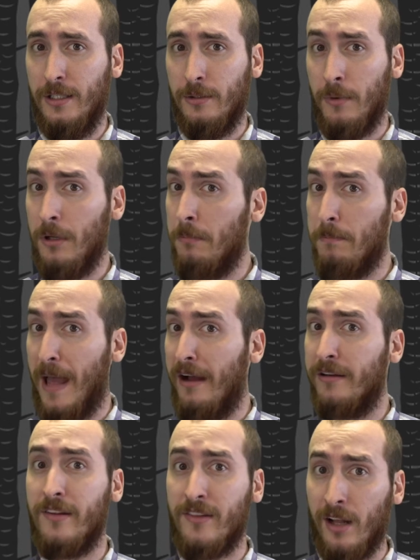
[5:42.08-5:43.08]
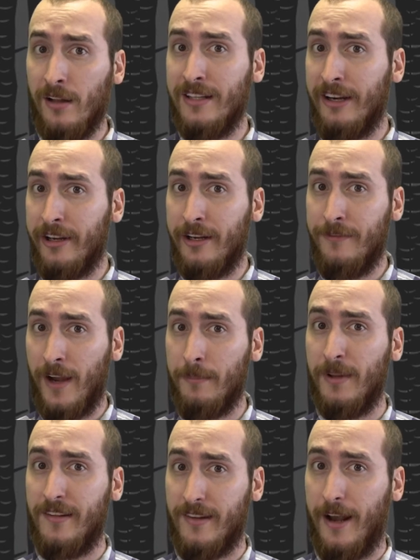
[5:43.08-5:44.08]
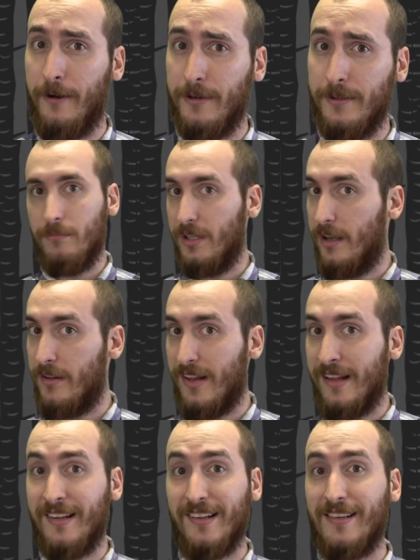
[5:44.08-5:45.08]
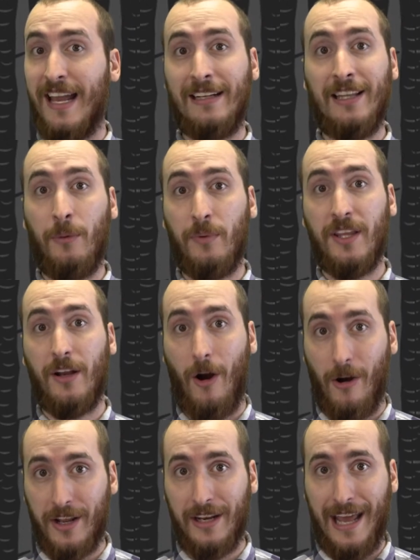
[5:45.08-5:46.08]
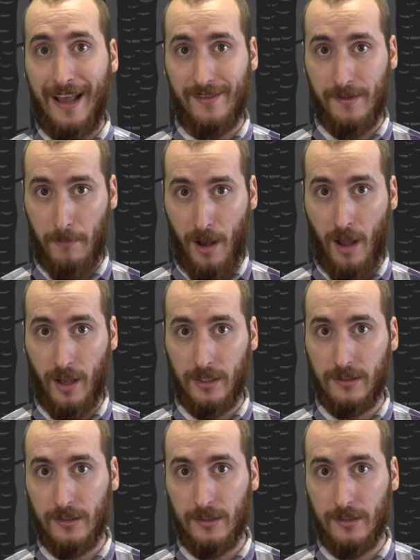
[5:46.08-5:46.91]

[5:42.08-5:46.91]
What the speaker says: Well, how does solitary confinement sound? Because that's exactly what The Guardian has in mind.